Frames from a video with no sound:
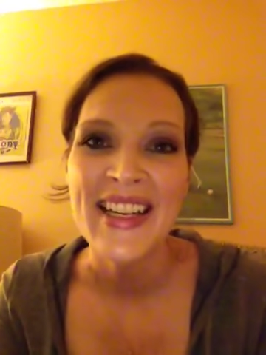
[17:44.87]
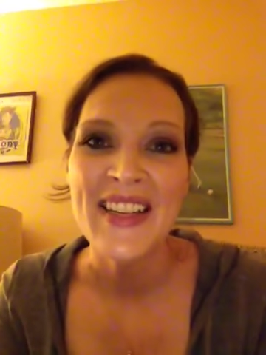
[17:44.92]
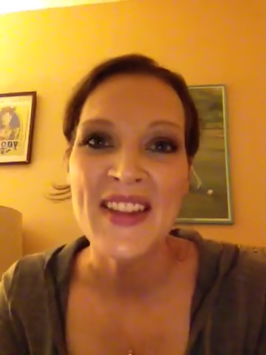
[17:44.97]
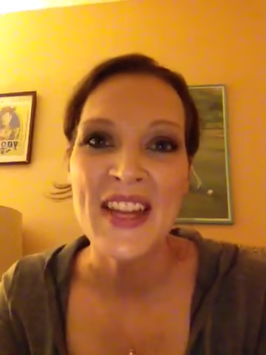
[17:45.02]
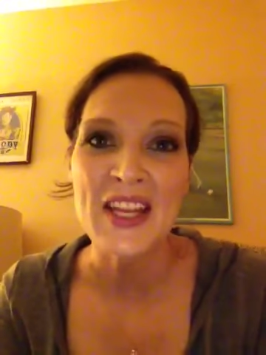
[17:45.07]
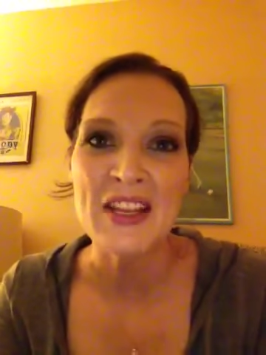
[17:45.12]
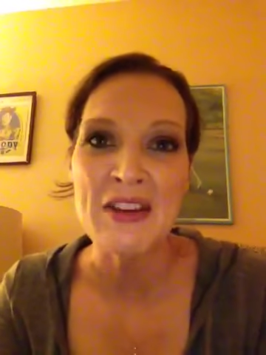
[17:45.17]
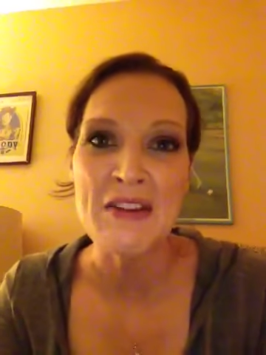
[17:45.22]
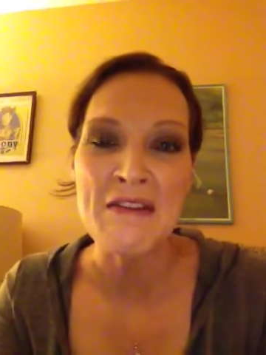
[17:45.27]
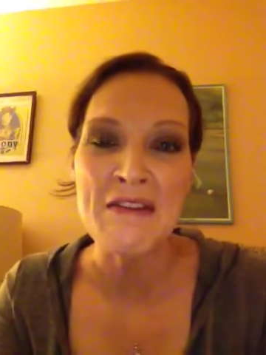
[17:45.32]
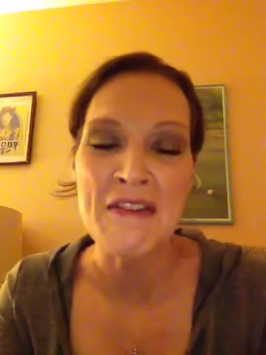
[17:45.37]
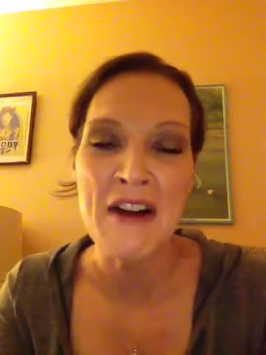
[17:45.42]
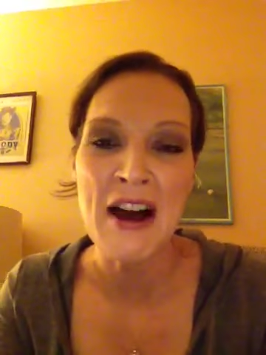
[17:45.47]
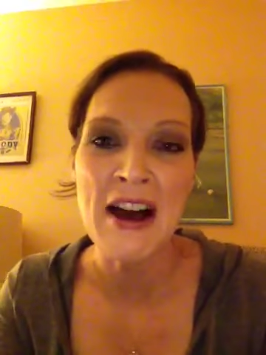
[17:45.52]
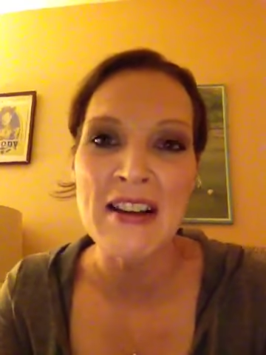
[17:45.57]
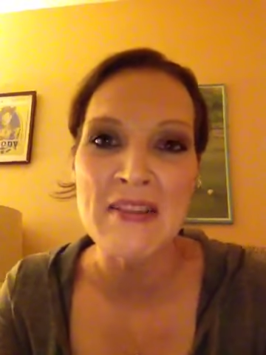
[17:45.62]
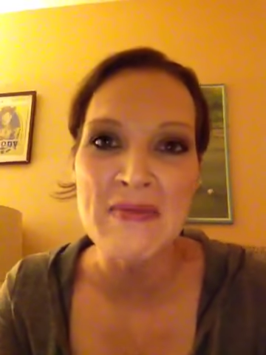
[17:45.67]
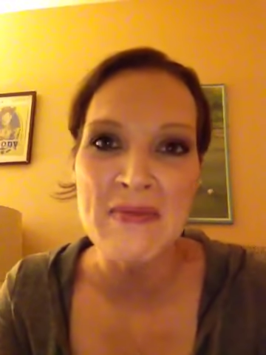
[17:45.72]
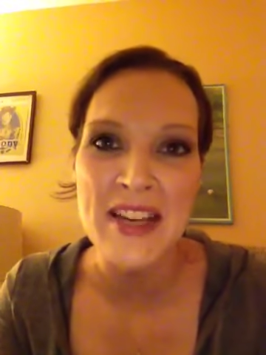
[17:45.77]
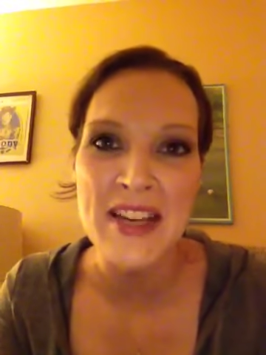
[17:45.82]
that you
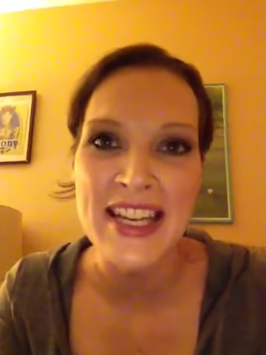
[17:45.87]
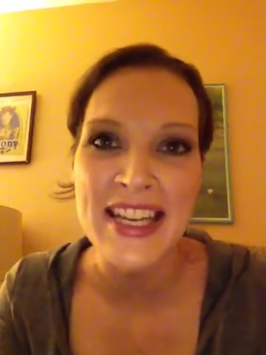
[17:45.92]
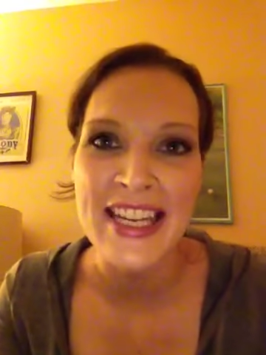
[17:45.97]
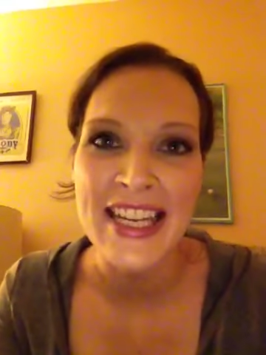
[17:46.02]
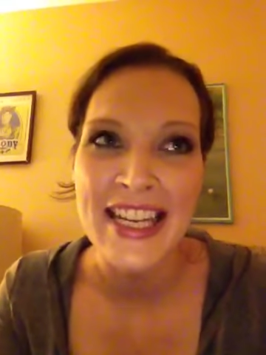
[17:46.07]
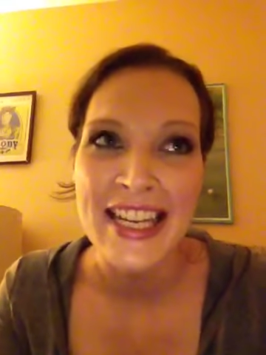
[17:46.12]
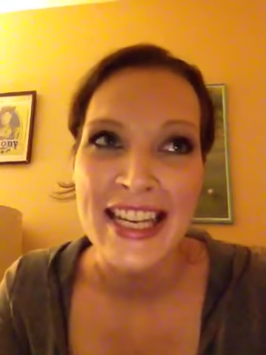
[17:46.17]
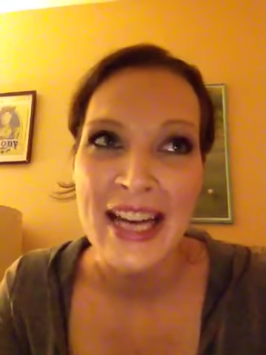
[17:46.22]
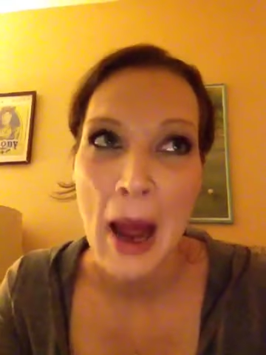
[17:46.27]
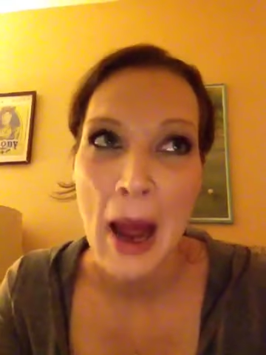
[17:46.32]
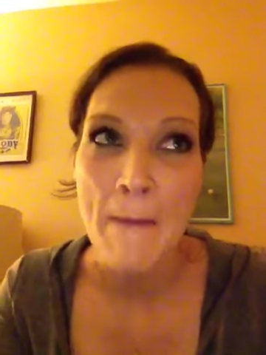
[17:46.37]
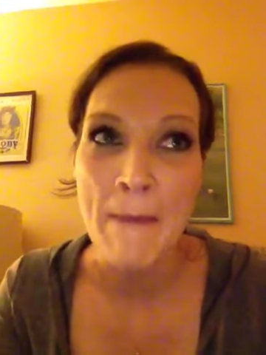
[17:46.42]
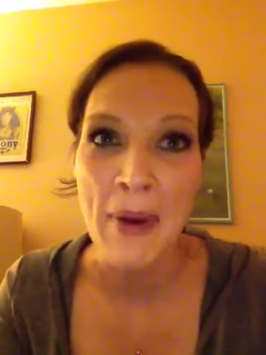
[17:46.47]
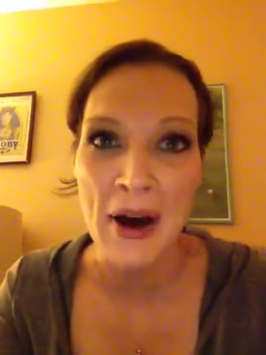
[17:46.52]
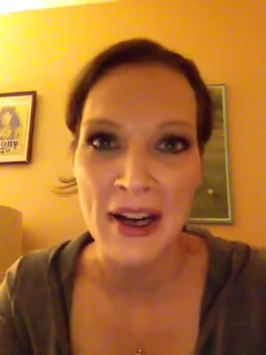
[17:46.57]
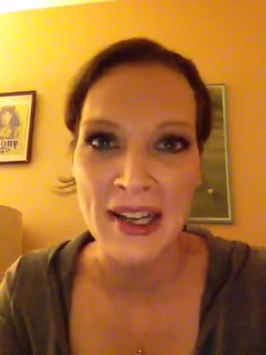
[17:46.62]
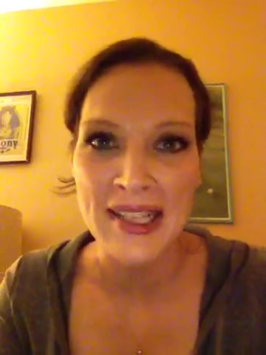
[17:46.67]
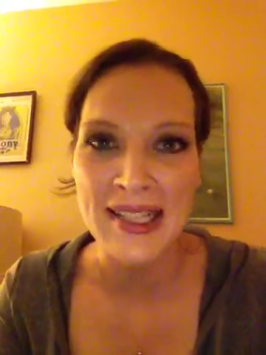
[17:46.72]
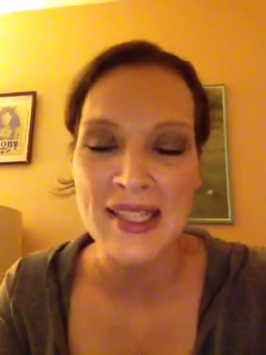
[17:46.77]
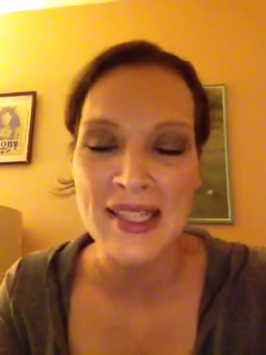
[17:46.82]
find me a
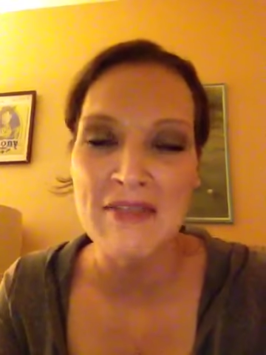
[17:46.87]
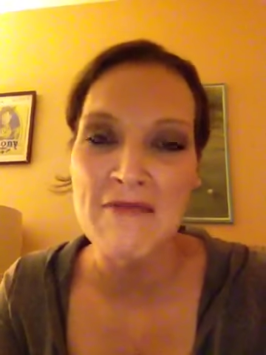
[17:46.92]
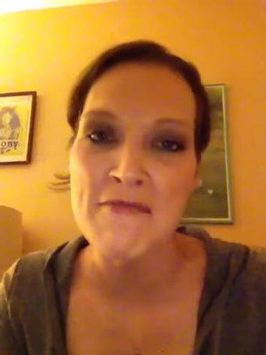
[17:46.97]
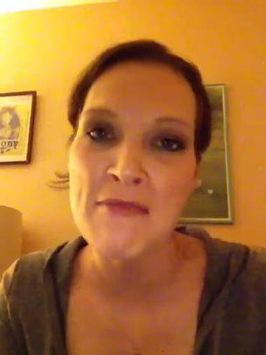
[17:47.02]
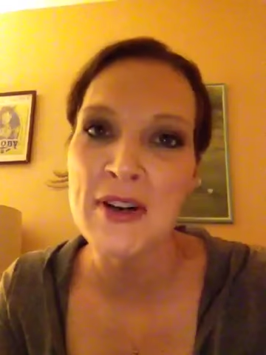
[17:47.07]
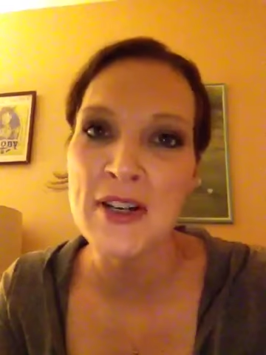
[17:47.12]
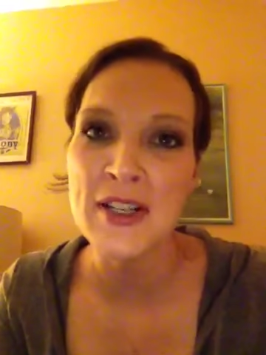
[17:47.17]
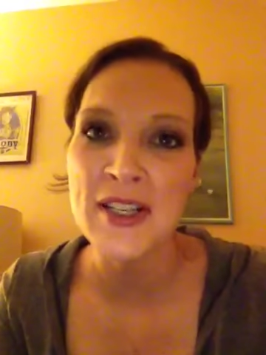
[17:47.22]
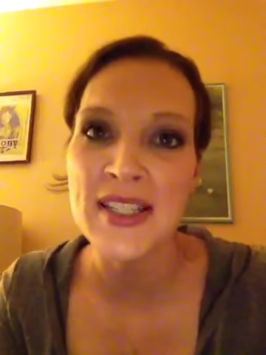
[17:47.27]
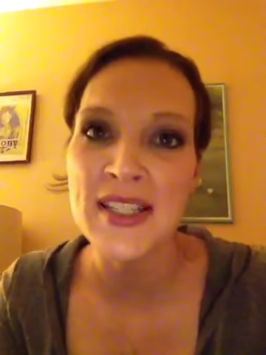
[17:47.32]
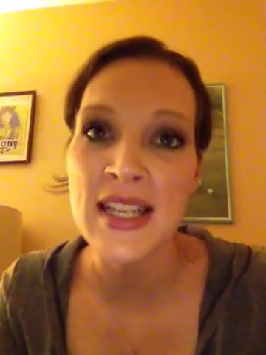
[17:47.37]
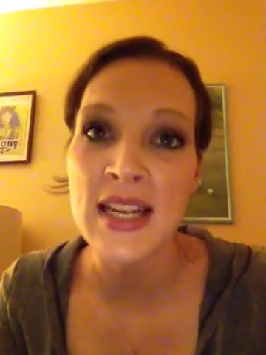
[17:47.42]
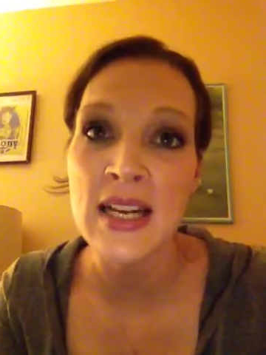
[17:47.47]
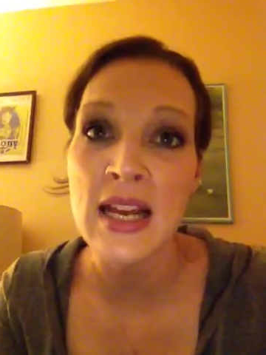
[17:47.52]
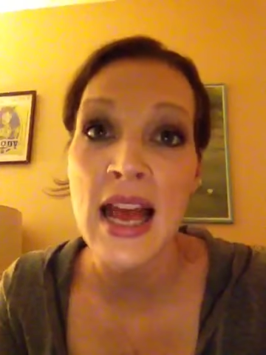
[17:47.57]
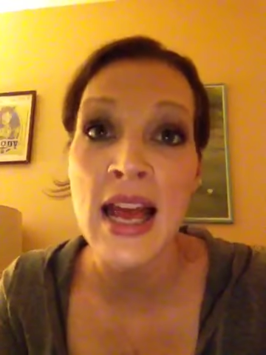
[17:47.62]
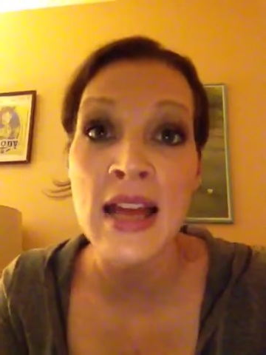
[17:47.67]
positive person